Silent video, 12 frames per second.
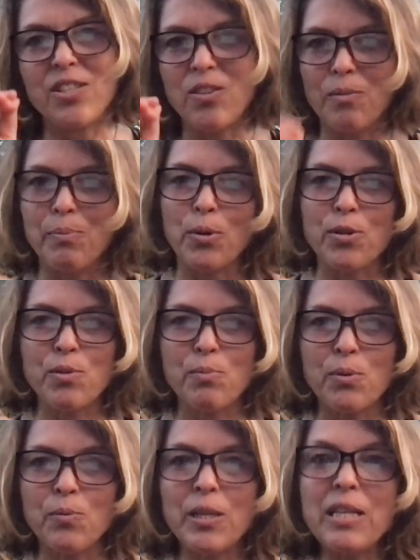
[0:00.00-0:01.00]
not
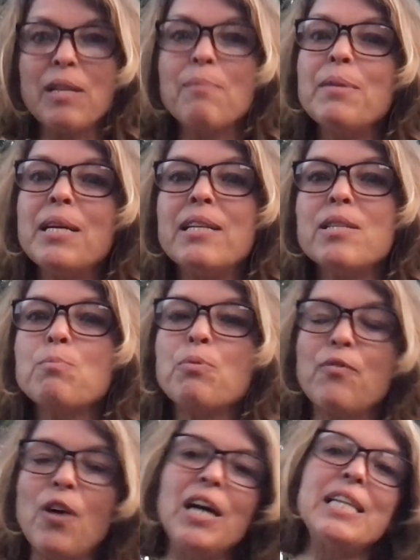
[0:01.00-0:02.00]
possible within the means
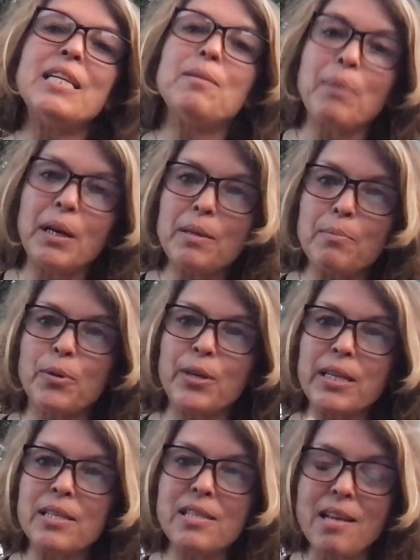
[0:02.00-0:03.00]
provided by the body
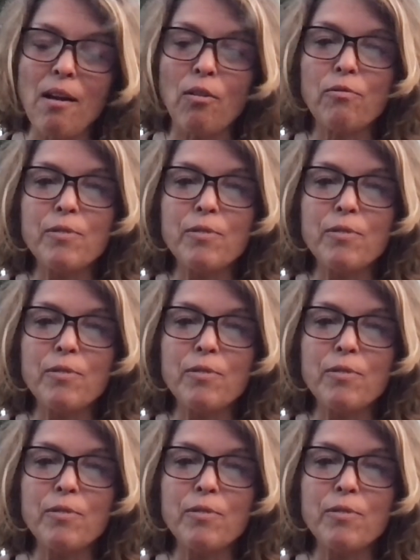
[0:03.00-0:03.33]
itself,